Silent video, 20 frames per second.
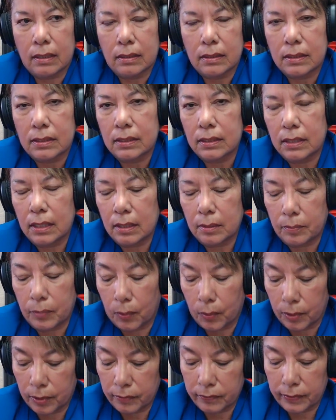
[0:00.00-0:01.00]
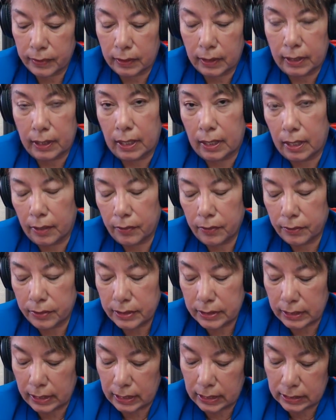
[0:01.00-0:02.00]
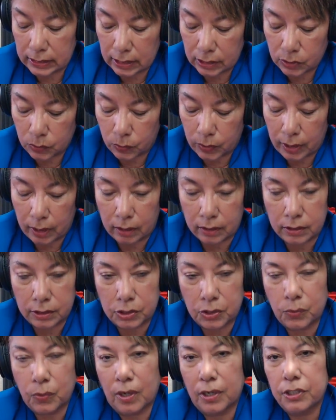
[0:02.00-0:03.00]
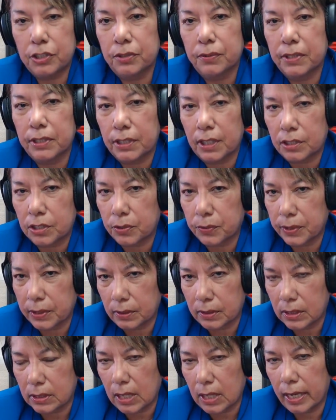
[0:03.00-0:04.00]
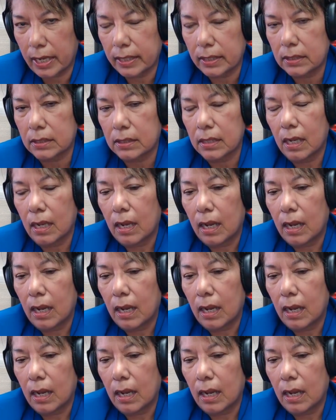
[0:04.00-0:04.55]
the city of Porterville and in other cities as well, is you want your industrial sites